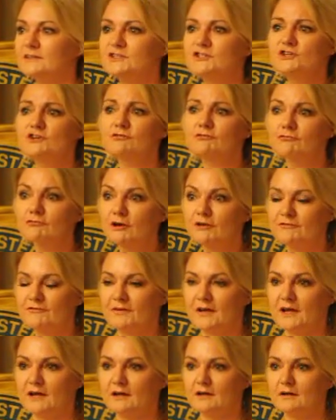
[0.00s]

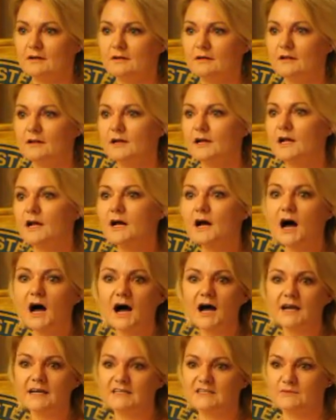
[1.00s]
terrific,
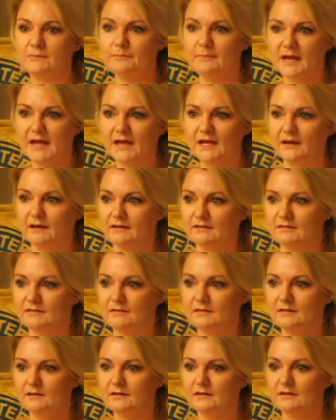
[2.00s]
kind men
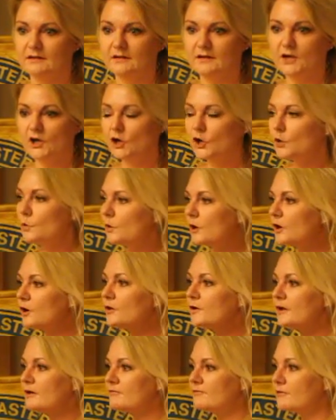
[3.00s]
who are
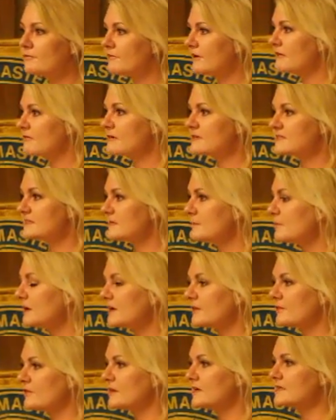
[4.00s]
looking for very
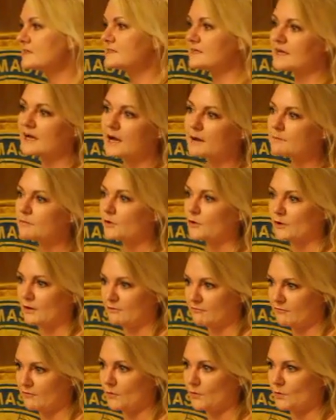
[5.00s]
similar things that I'm
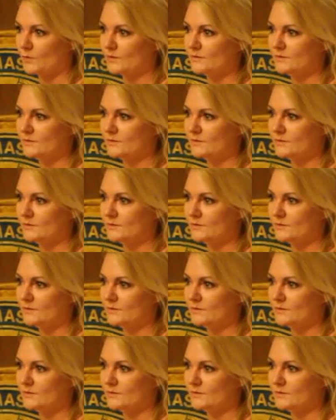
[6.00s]
looking for.